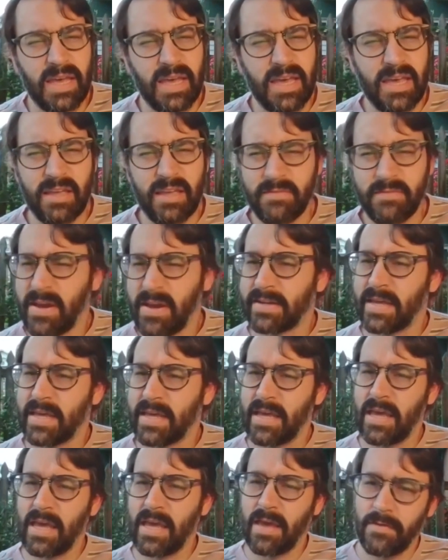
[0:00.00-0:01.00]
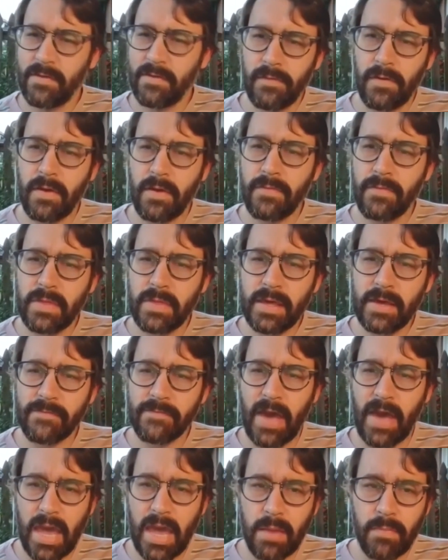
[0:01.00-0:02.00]
In fact, if you think of
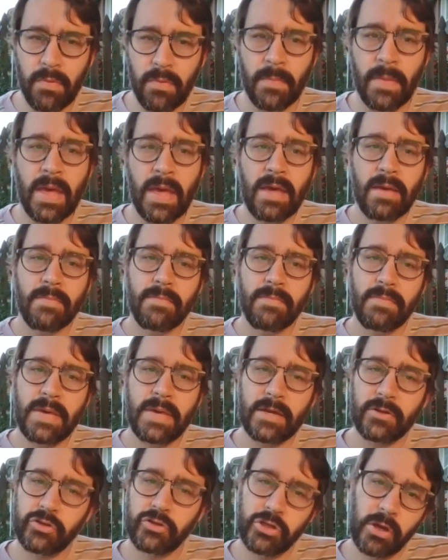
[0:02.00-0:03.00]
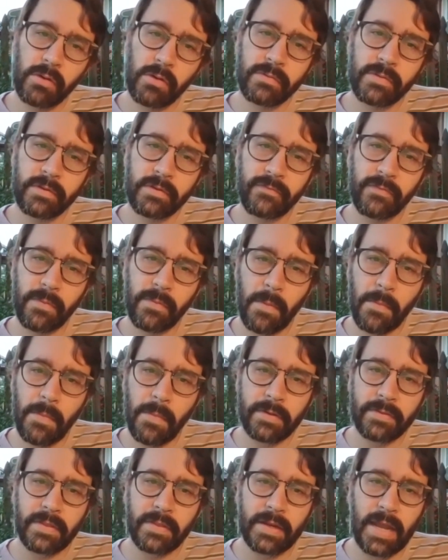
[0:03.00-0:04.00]
Abram being chosen from
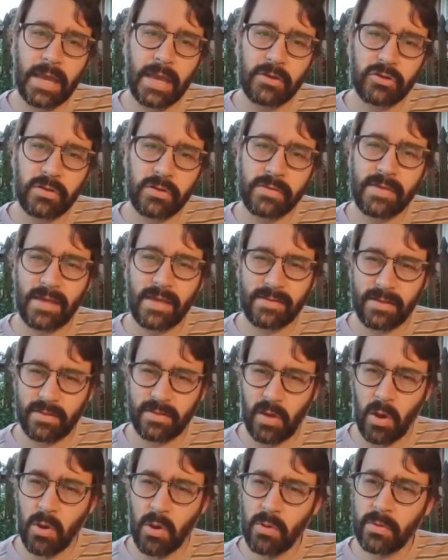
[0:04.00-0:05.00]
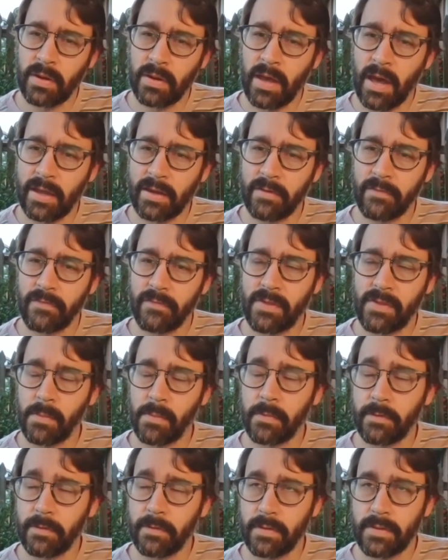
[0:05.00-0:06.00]
among the nations as its own kind of
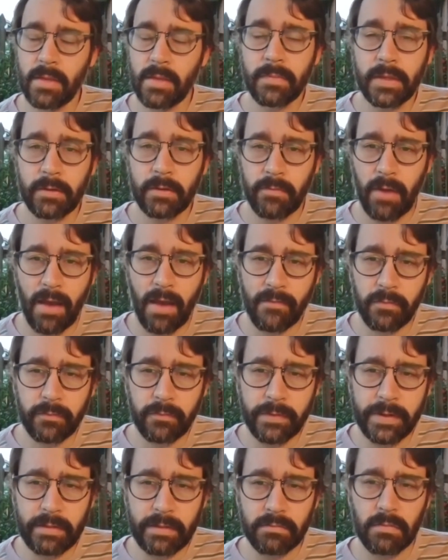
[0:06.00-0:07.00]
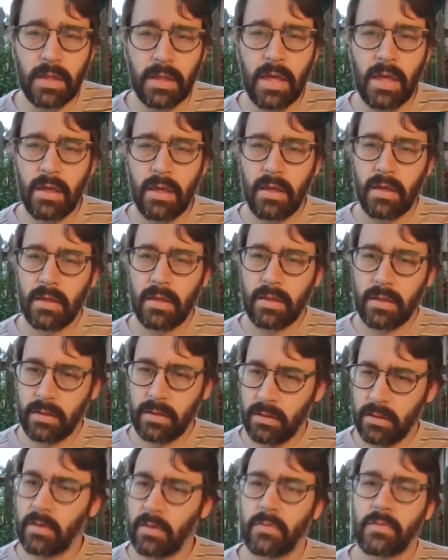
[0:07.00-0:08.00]
sibling rivalry,
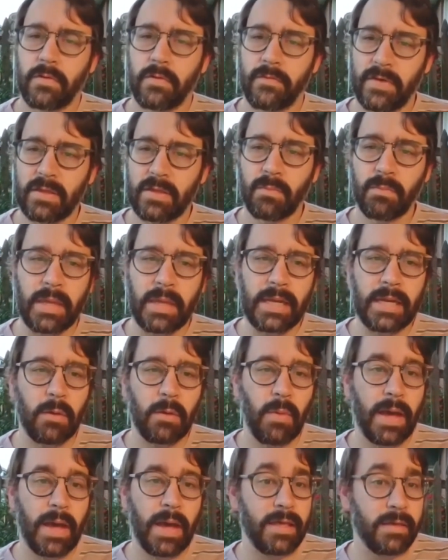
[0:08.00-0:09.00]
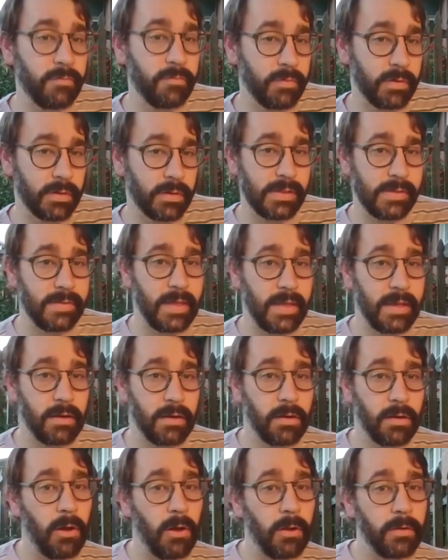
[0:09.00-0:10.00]
sort of explaining why Israel is later
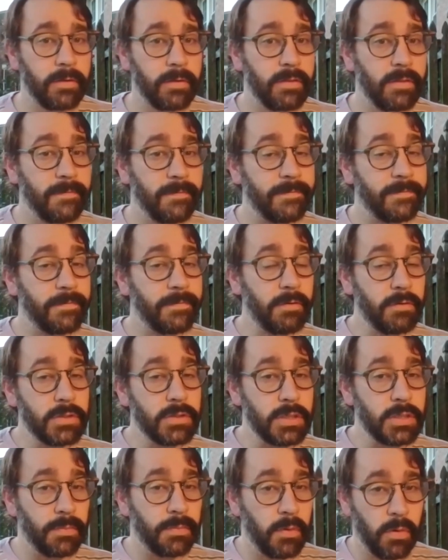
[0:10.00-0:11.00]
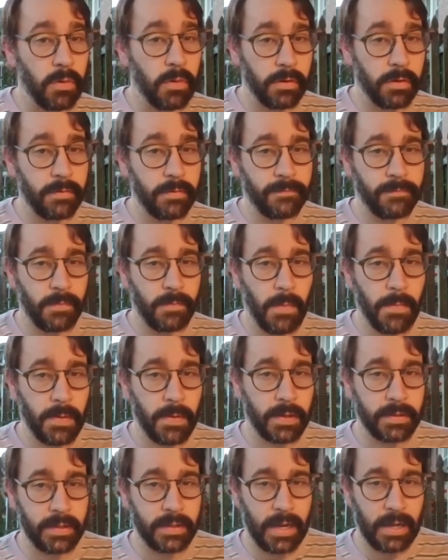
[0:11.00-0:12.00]
called the firstborn from
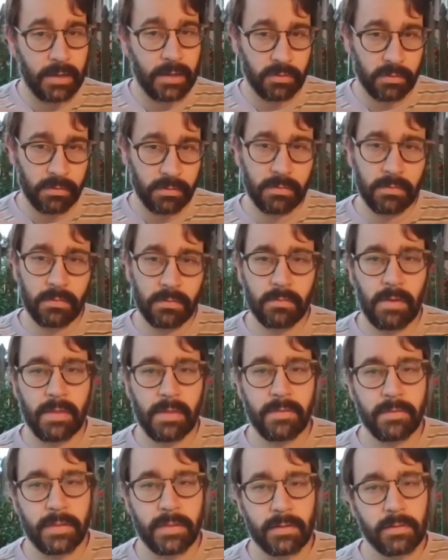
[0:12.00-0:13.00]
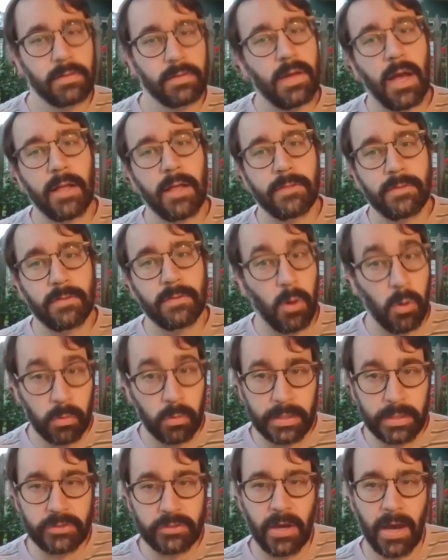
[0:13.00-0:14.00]
among the nations rather than God's
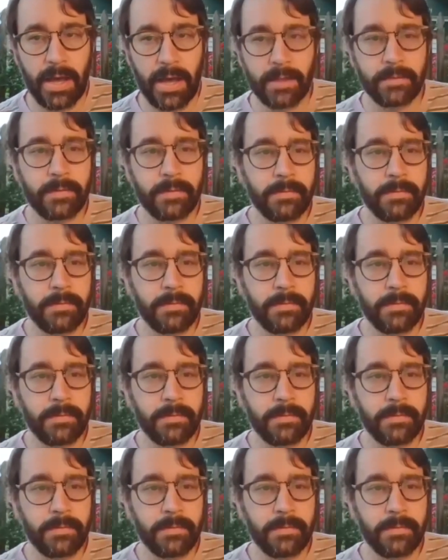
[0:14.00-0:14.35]
only child,